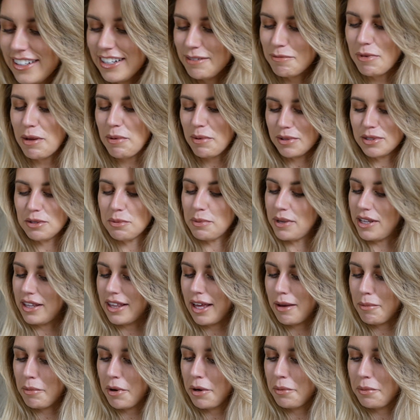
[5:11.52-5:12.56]
Maybe it was a be
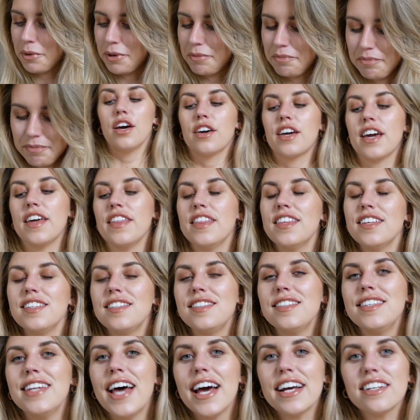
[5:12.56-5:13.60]
that moment. Okay,
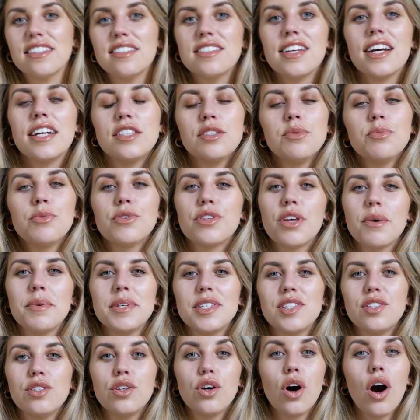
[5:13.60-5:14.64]
this next item, although
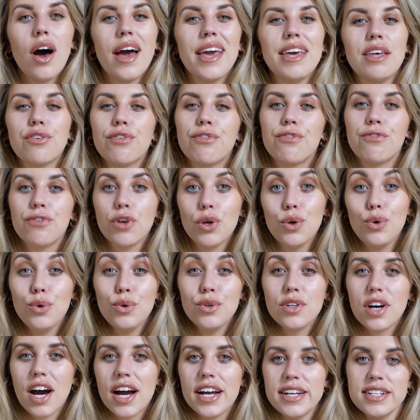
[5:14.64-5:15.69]
it's not a
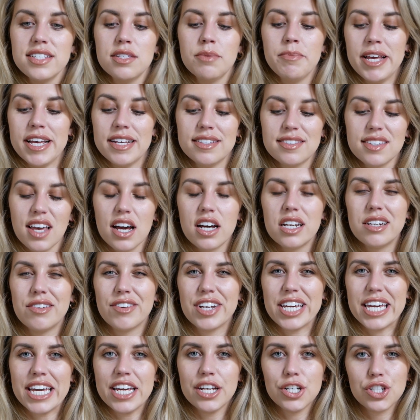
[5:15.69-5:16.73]
food item, it is kind of
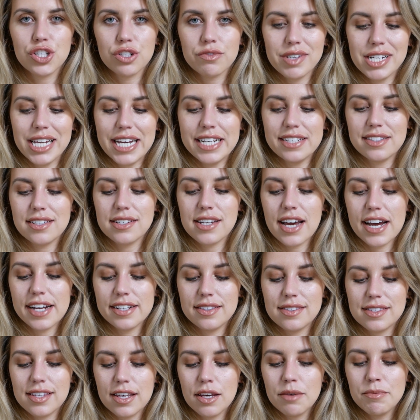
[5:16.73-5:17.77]
a kitchen related
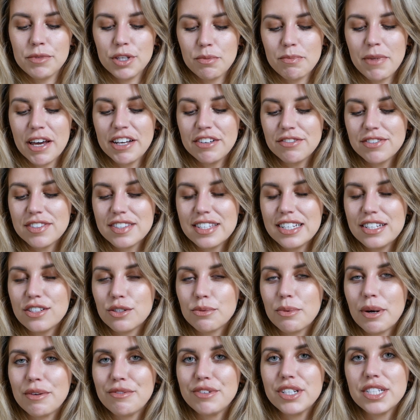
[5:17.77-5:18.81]
item. You may have seen
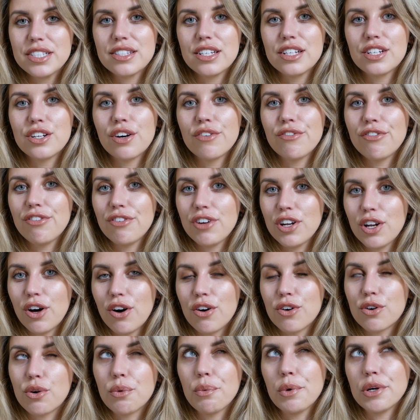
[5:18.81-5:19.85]
on my recent
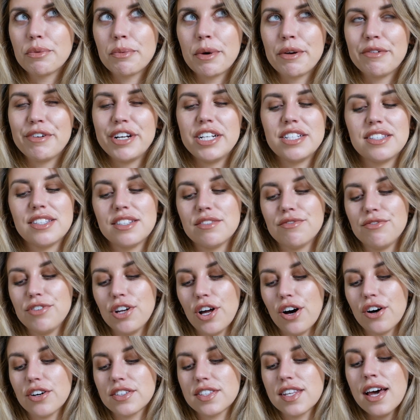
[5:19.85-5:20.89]
vlog, or one of my recent
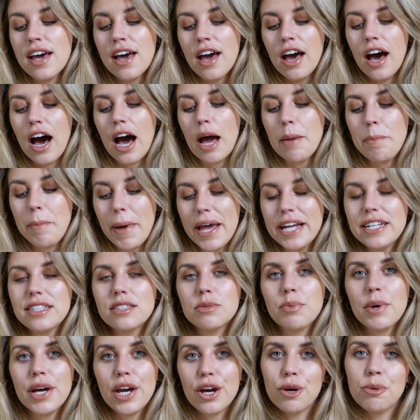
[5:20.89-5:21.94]
vlogs, I
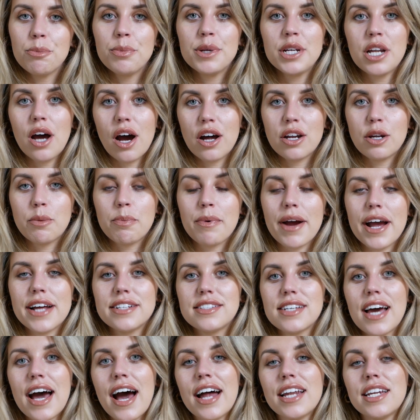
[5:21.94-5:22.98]
baked my own banana
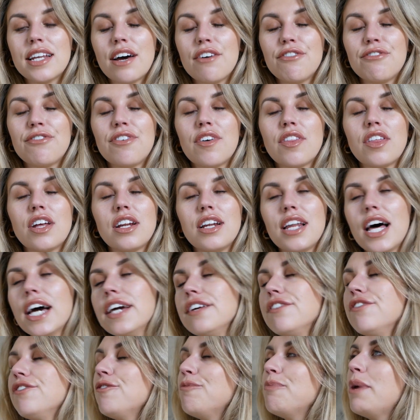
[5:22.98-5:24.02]
bread and for the
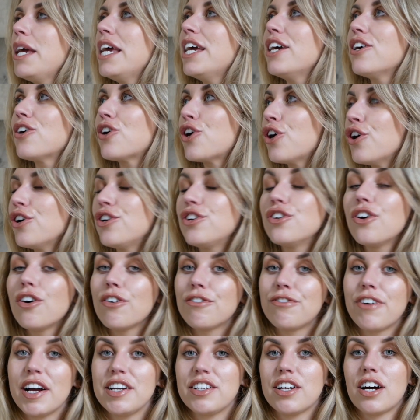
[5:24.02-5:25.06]
life of me could
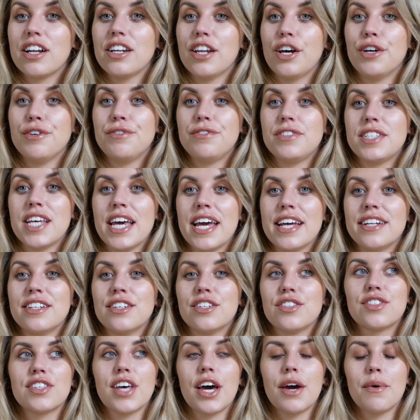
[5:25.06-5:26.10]
not find our loaf
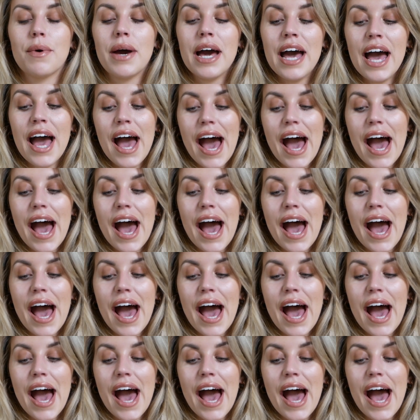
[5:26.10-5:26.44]
tin, so